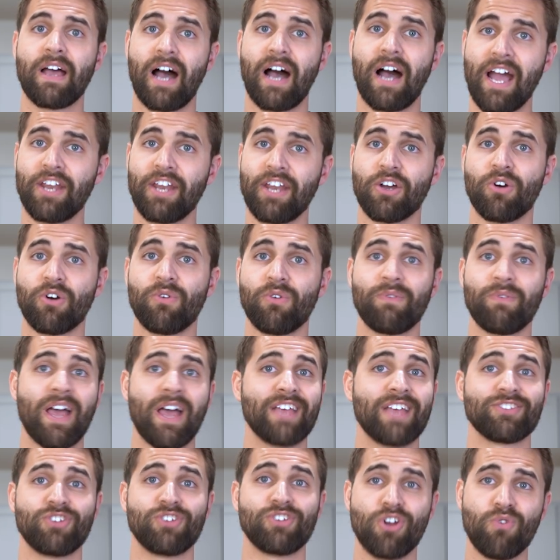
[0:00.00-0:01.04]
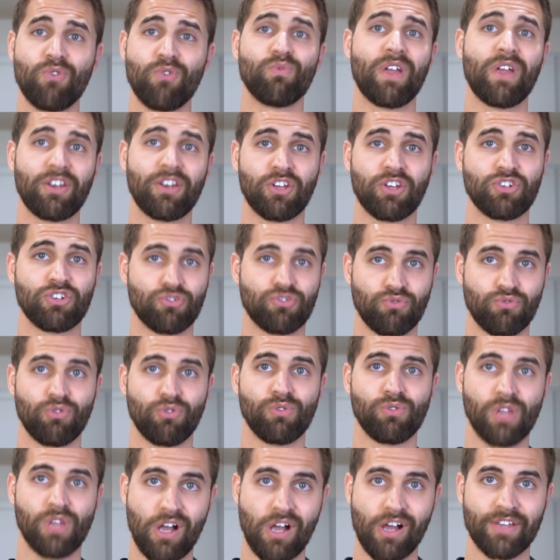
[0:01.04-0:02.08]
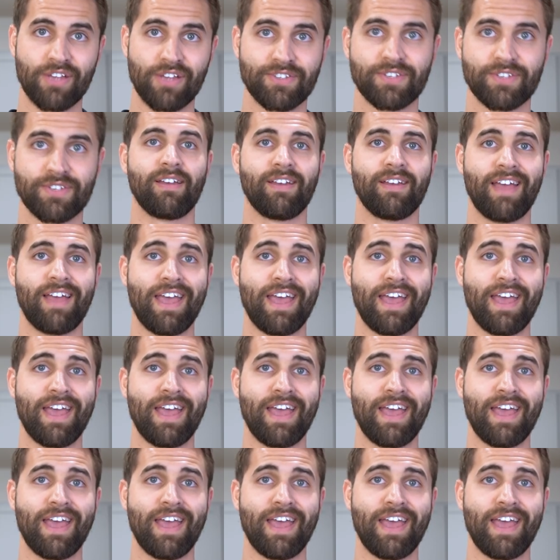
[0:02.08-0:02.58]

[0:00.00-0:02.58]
Idaho has no rent control laws,